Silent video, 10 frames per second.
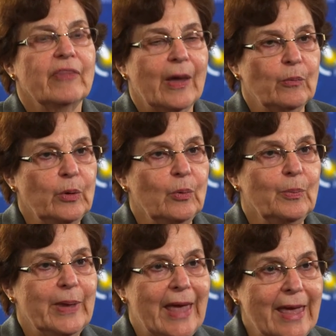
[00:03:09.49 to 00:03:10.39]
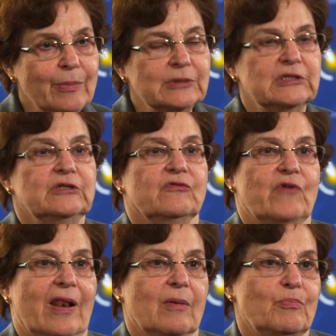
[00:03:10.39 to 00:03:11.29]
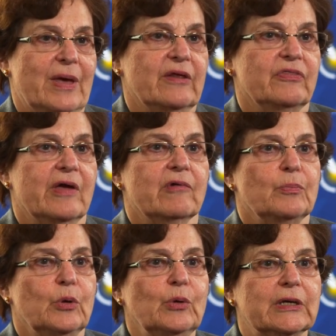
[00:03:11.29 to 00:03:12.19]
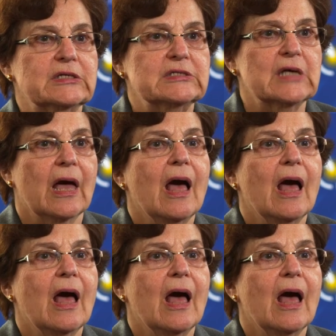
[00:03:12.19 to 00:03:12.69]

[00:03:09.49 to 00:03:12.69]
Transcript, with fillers: that we will be able to develop better therapeutics.